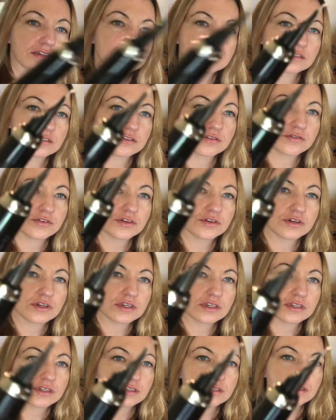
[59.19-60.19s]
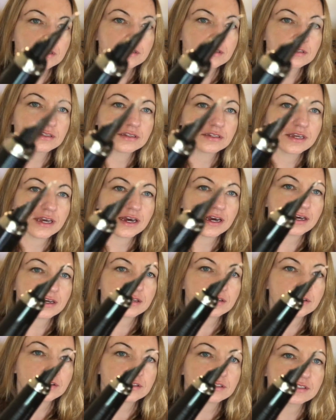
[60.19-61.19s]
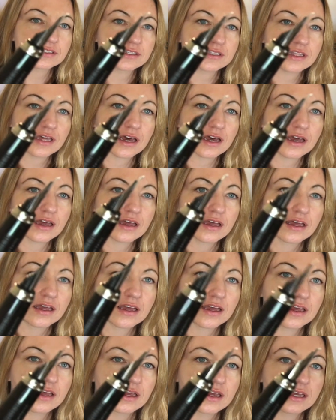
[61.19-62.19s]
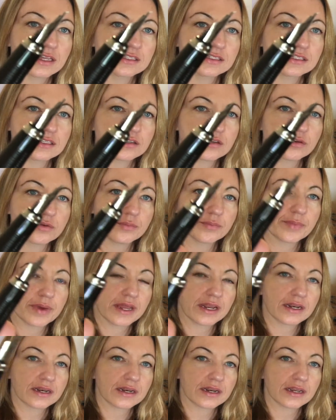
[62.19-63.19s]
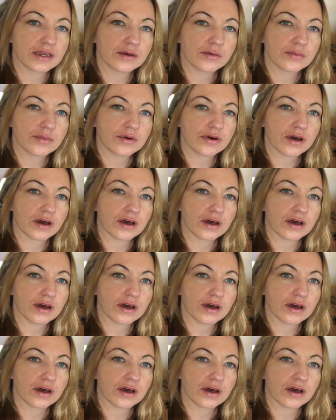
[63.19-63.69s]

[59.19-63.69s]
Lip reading: So if you can, yeah, you can see that. It's a little bent nib,